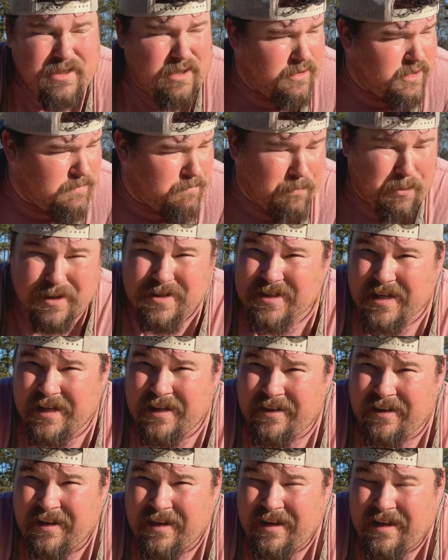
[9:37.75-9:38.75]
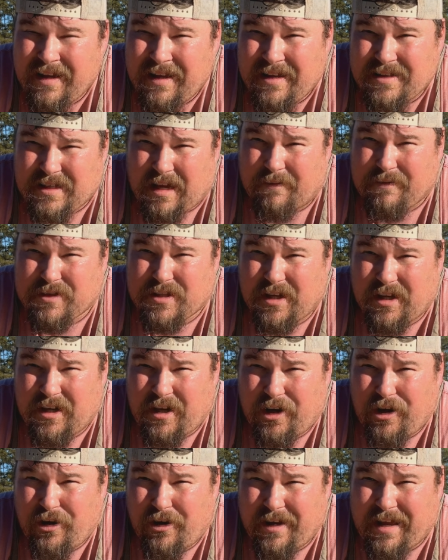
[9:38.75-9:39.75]
So this brisket, it's obviously going
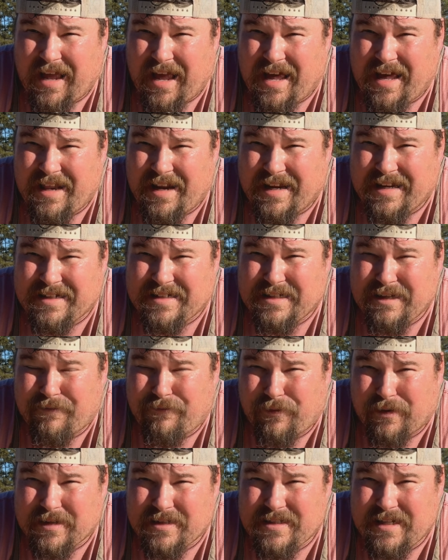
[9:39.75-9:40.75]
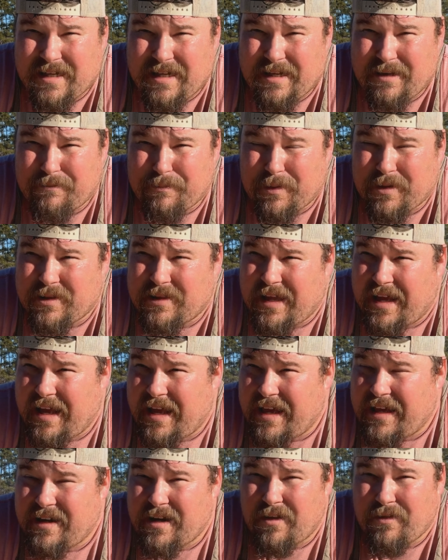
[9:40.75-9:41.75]
to cook at a different temp
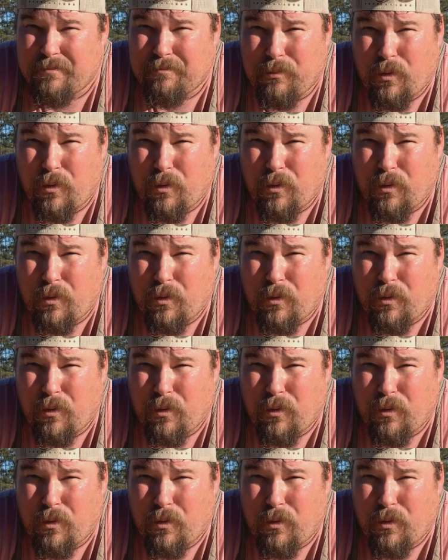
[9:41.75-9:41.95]
than